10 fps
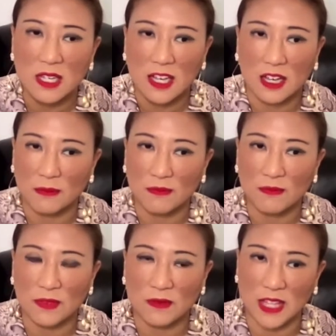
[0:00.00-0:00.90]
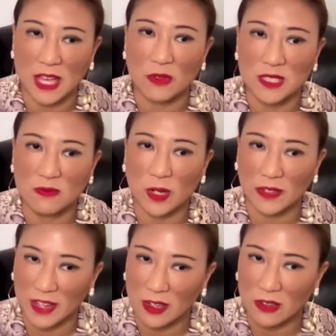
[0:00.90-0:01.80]
Um, that was one
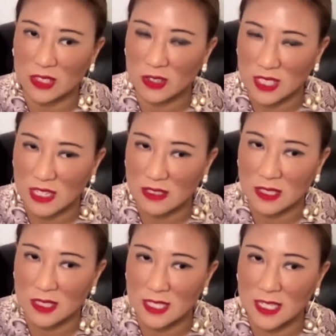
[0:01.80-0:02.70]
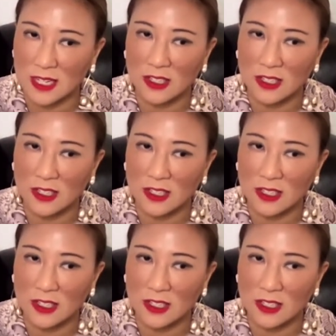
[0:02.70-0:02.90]
of our longest lockdowns in Sydney.